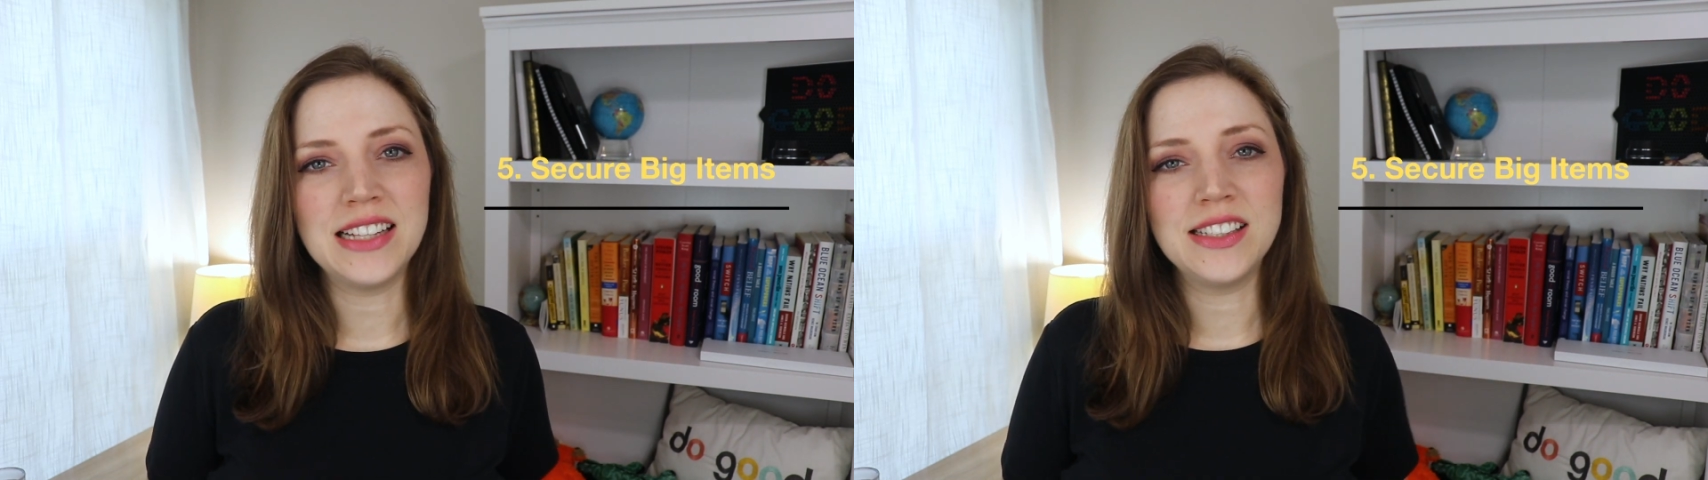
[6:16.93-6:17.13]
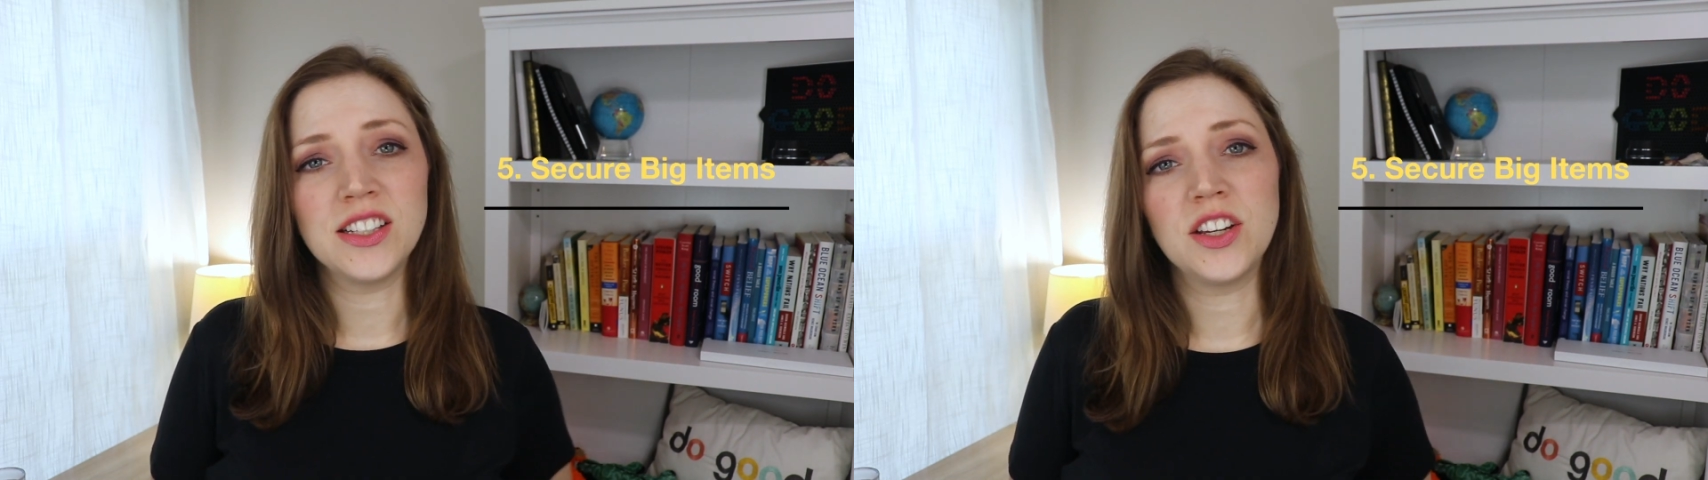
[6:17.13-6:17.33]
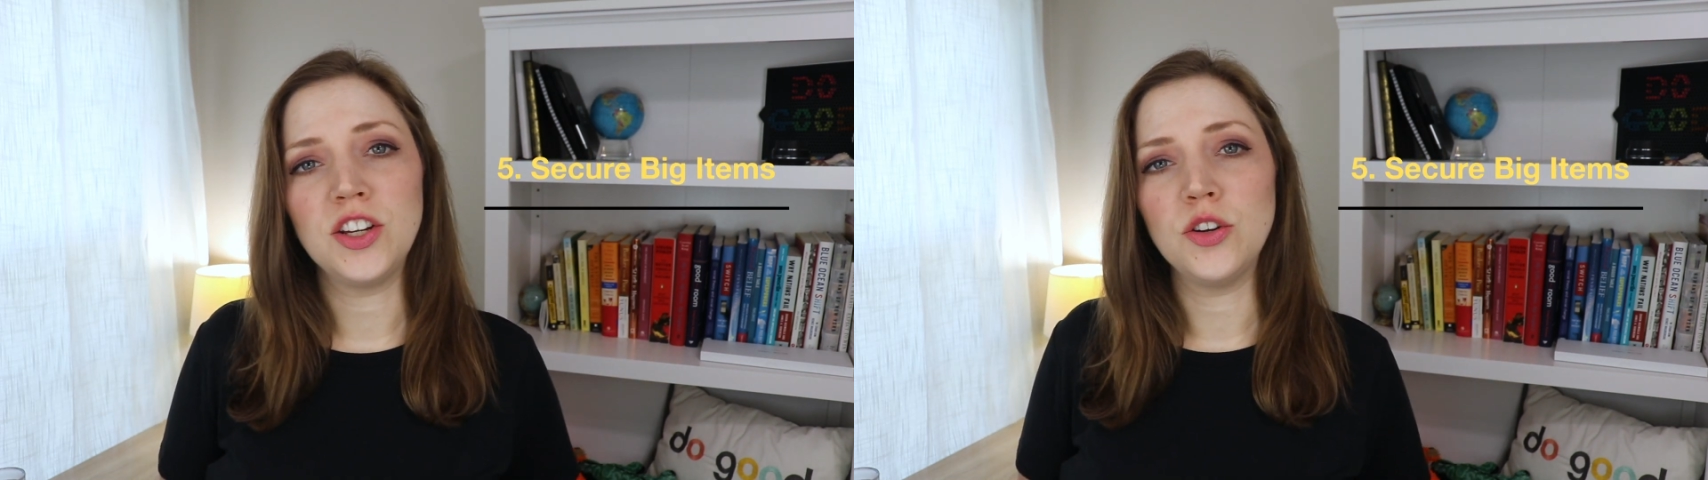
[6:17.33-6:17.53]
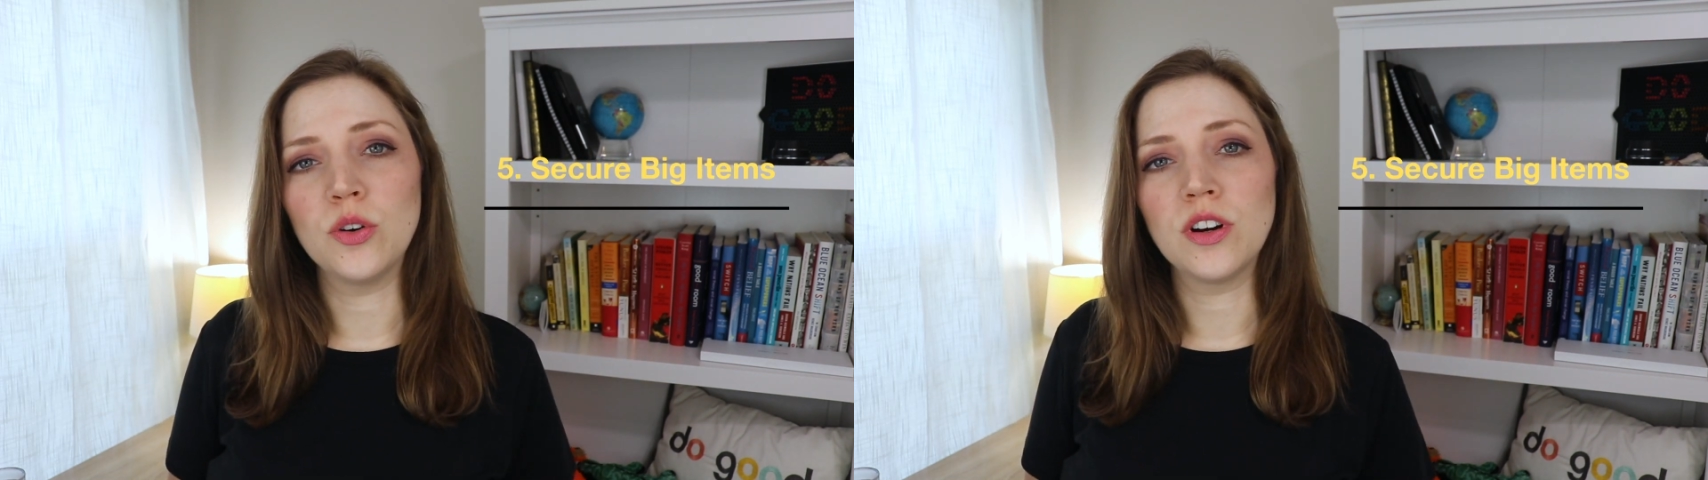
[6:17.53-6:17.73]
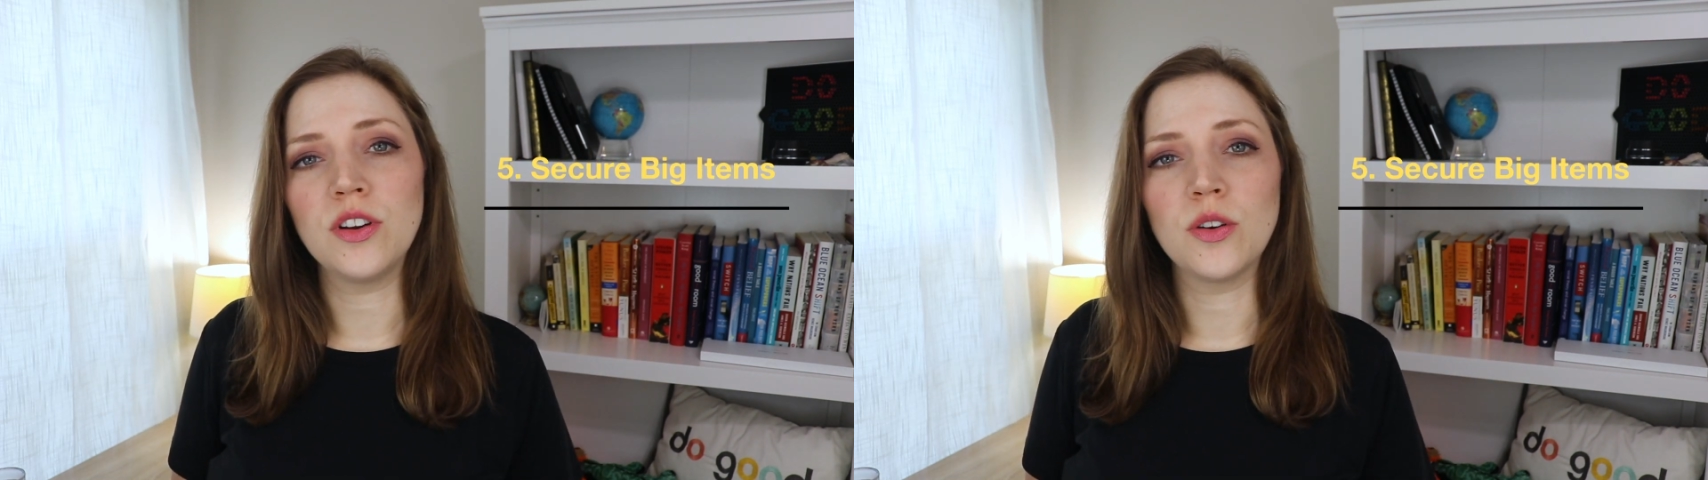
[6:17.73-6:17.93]
and
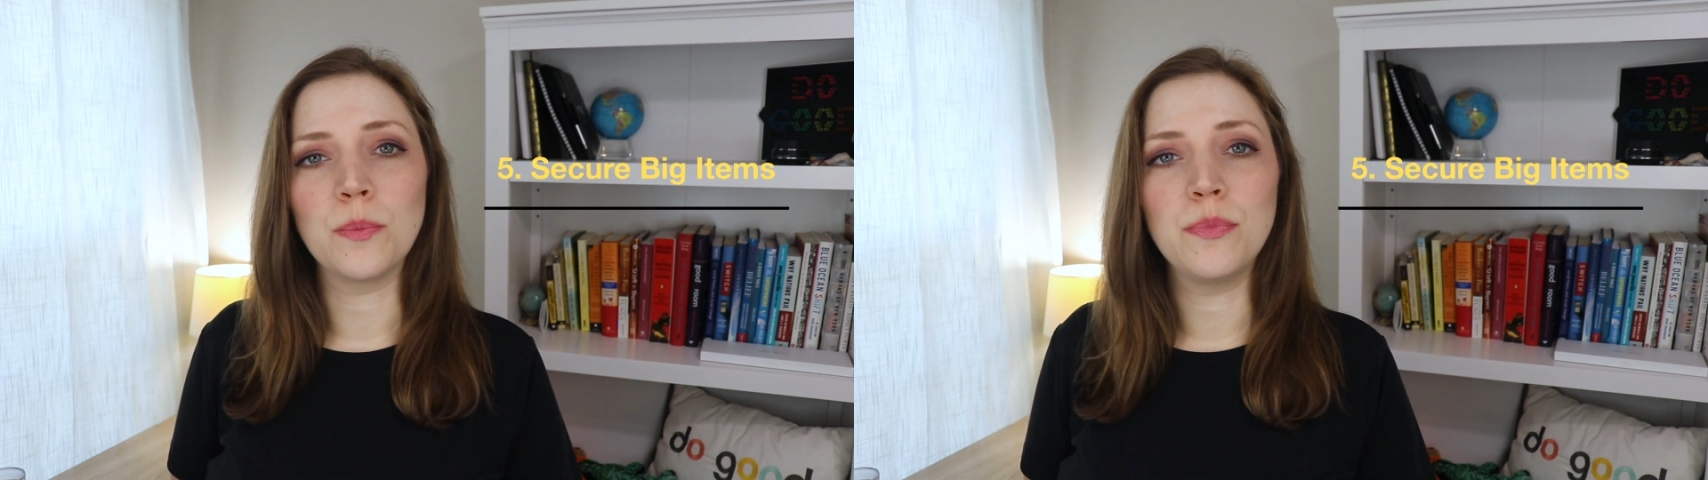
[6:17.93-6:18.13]
secure your